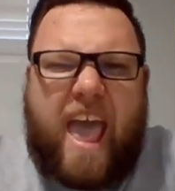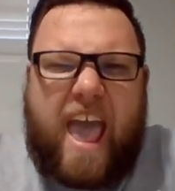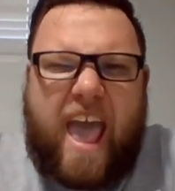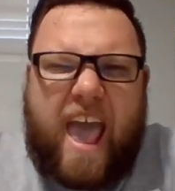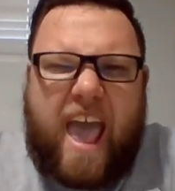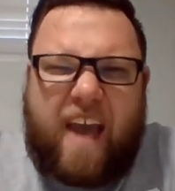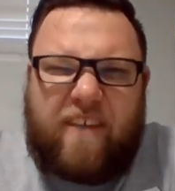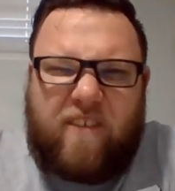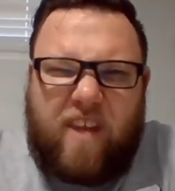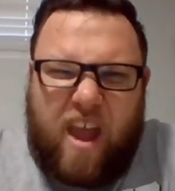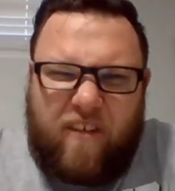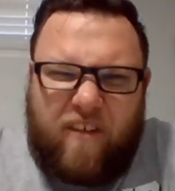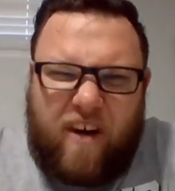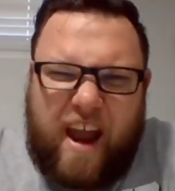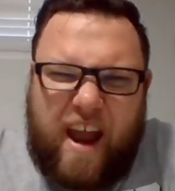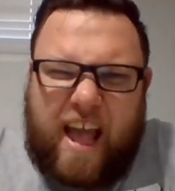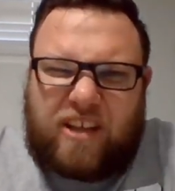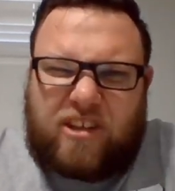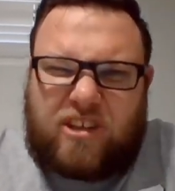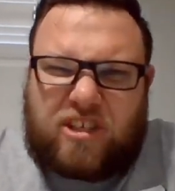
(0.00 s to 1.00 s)
Have you ever
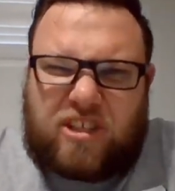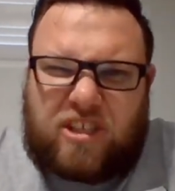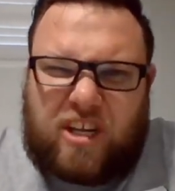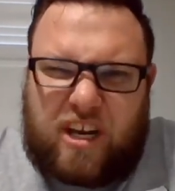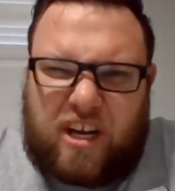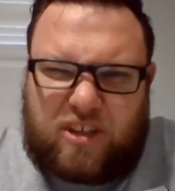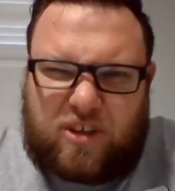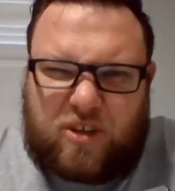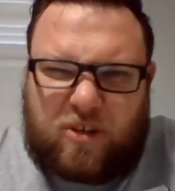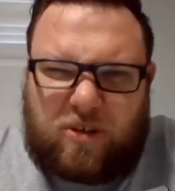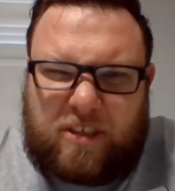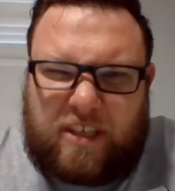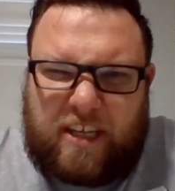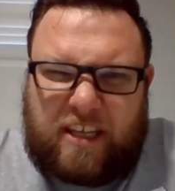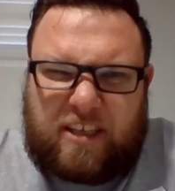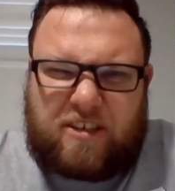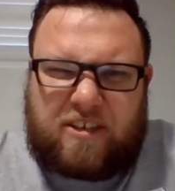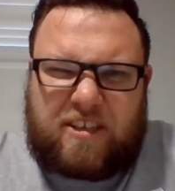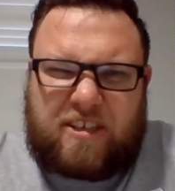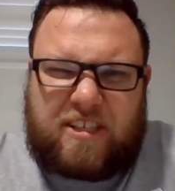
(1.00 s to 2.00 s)
had your Sunday school
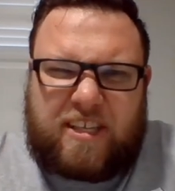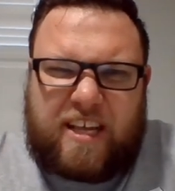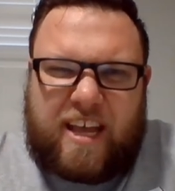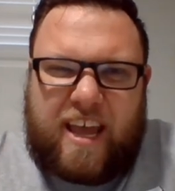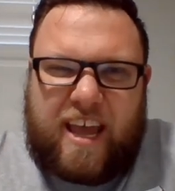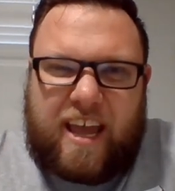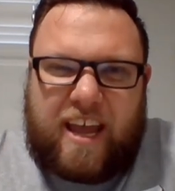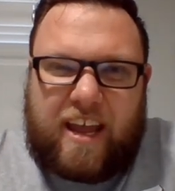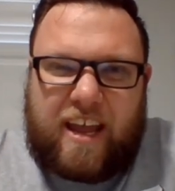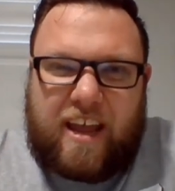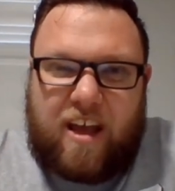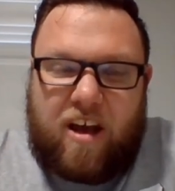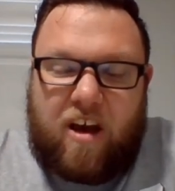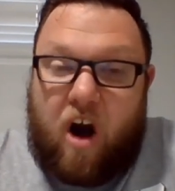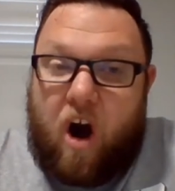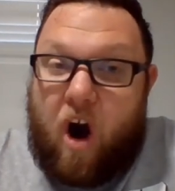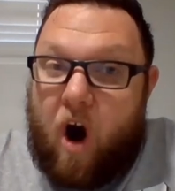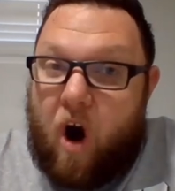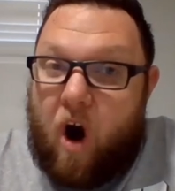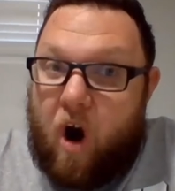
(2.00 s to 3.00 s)
teacher say,
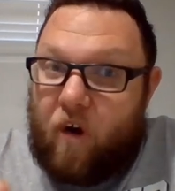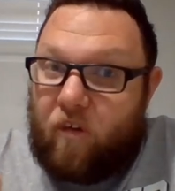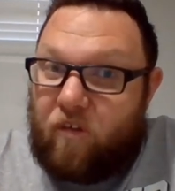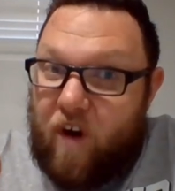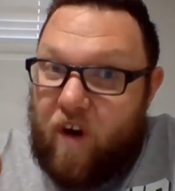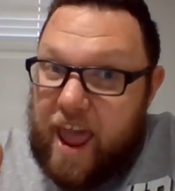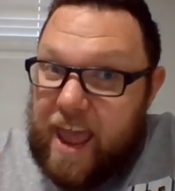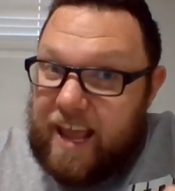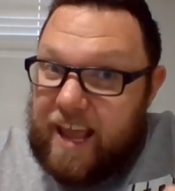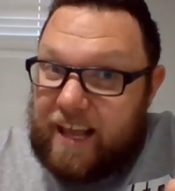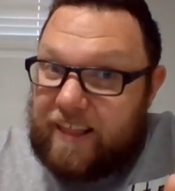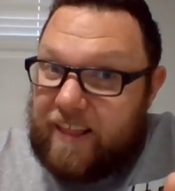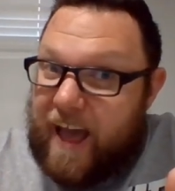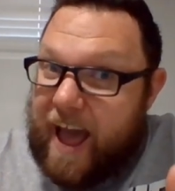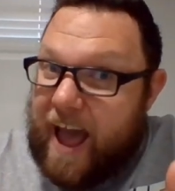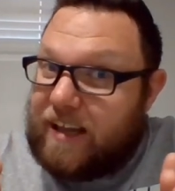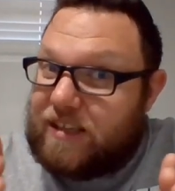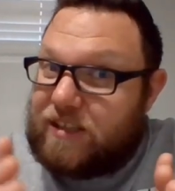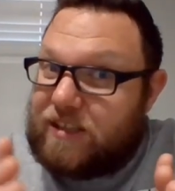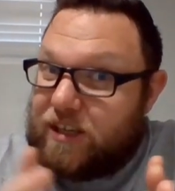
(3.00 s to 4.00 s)
"All right,
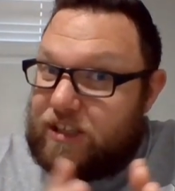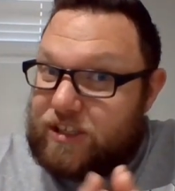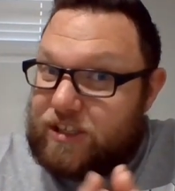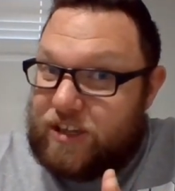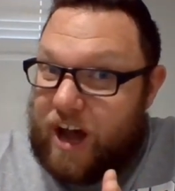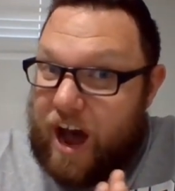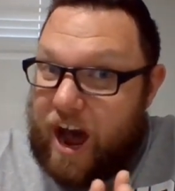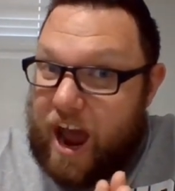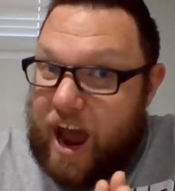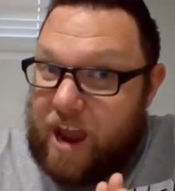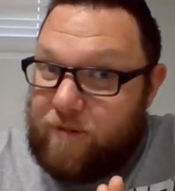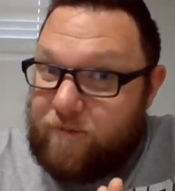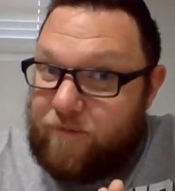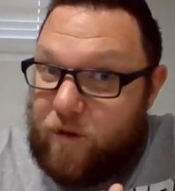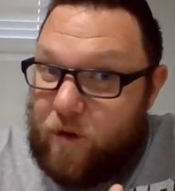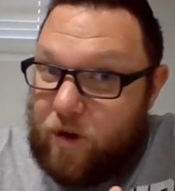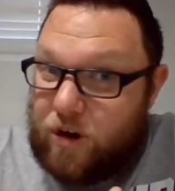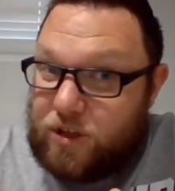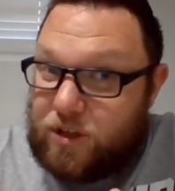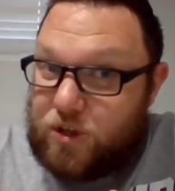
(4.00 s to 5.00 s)
class, it's time
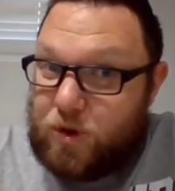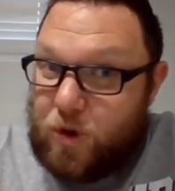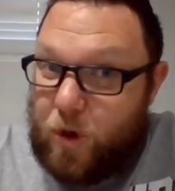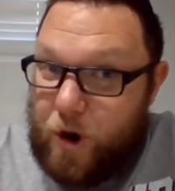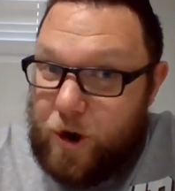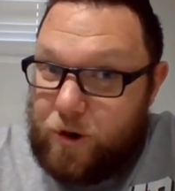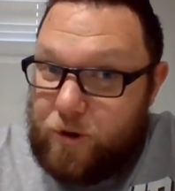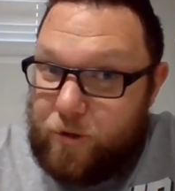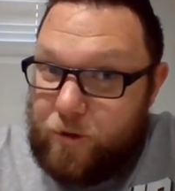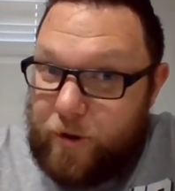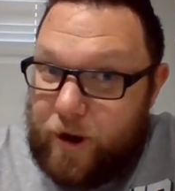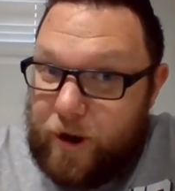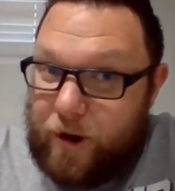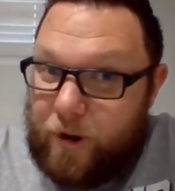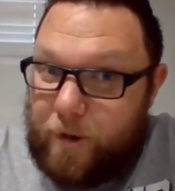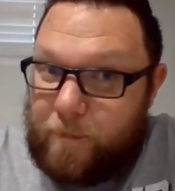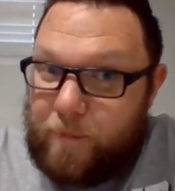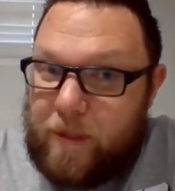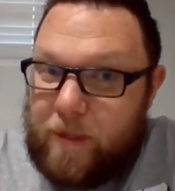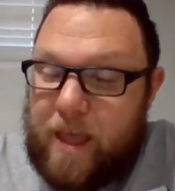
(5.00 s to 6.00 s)
for a sword
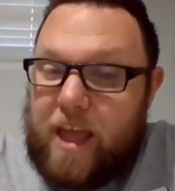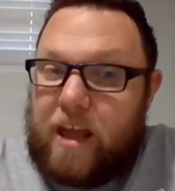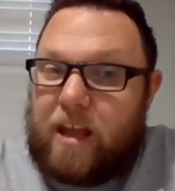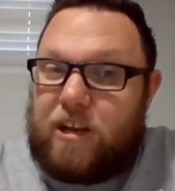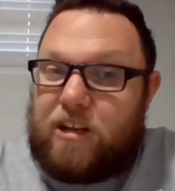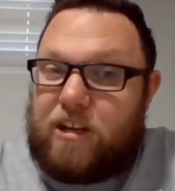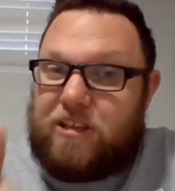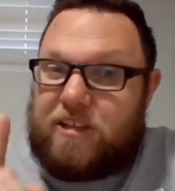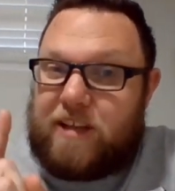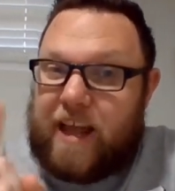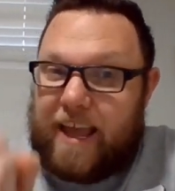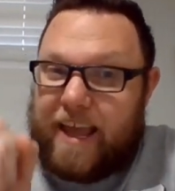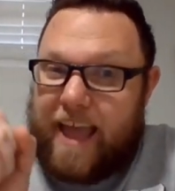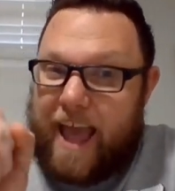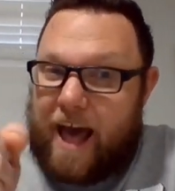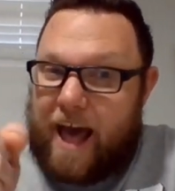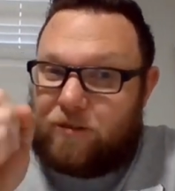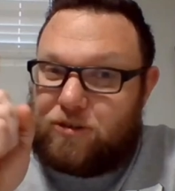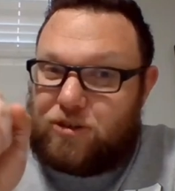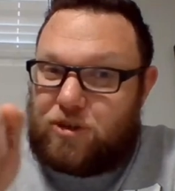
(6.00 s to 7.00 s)
drill. Take
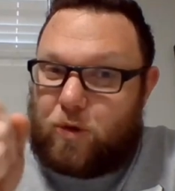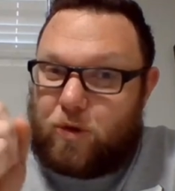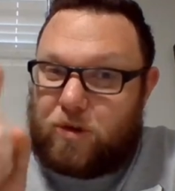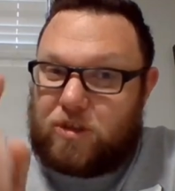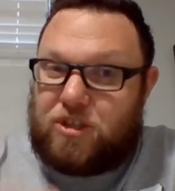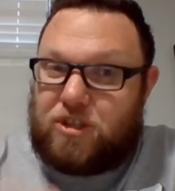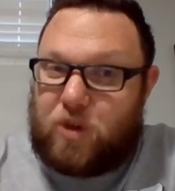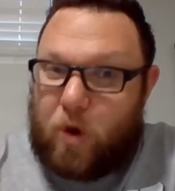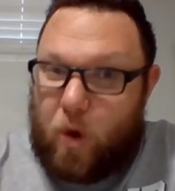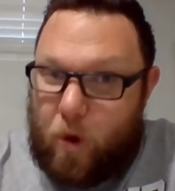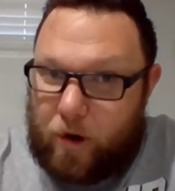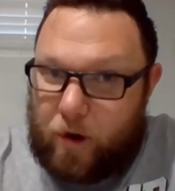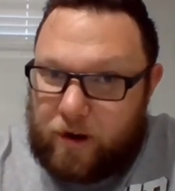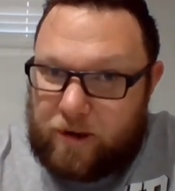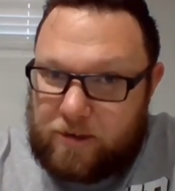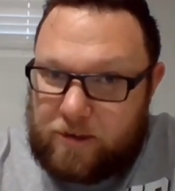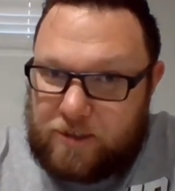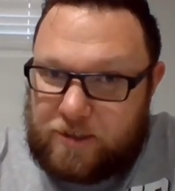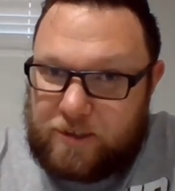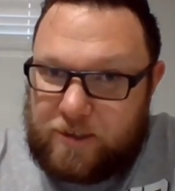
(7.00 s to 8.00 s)
out your
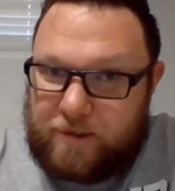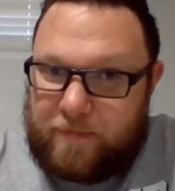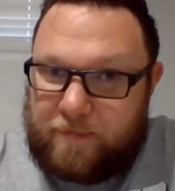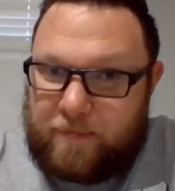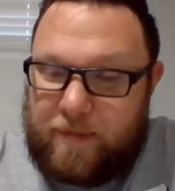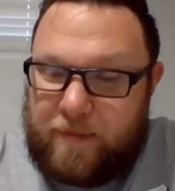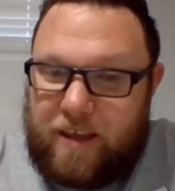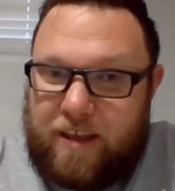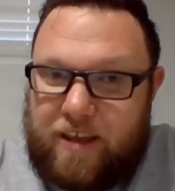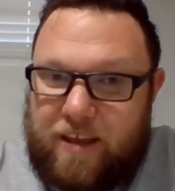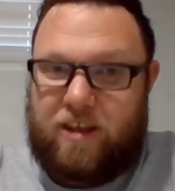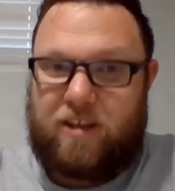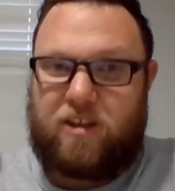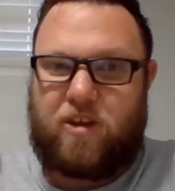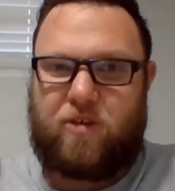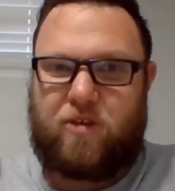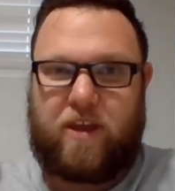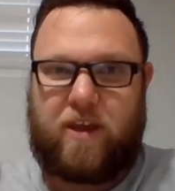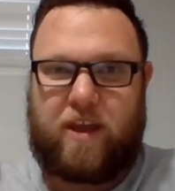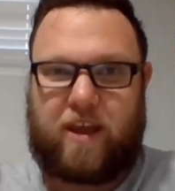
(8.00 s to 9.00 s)
swords." And you're
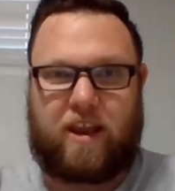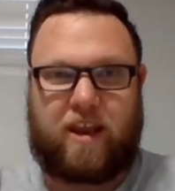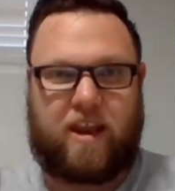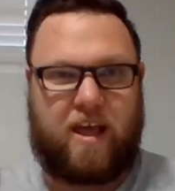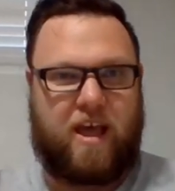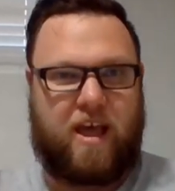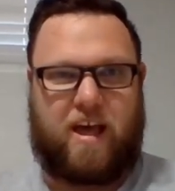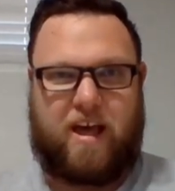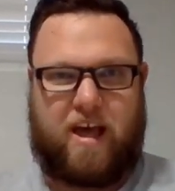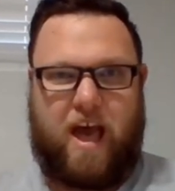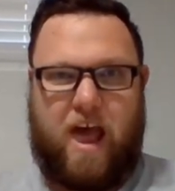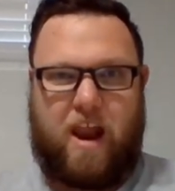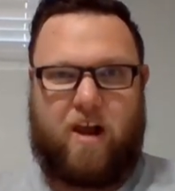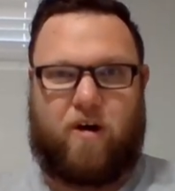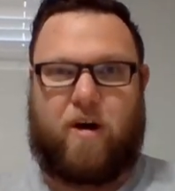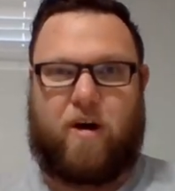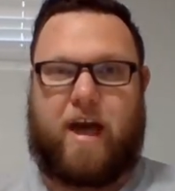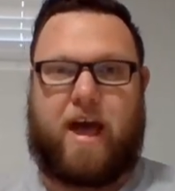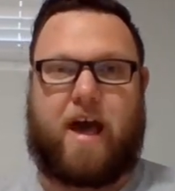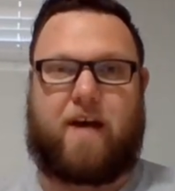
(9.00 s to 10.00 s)
thinking, "I
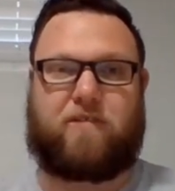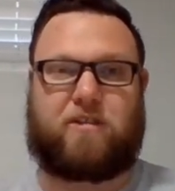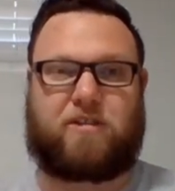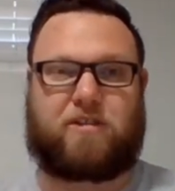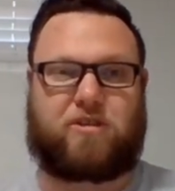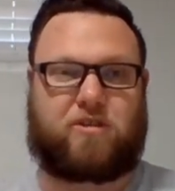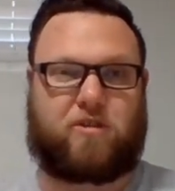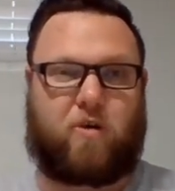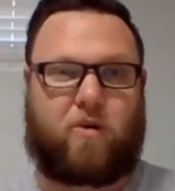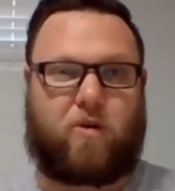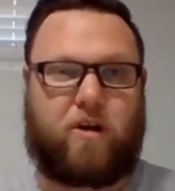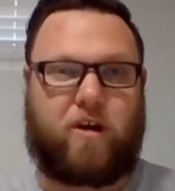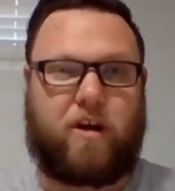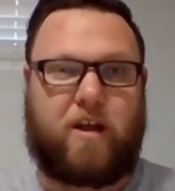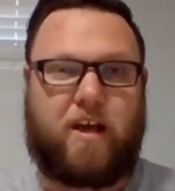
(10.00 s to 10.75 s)
don't have a sword.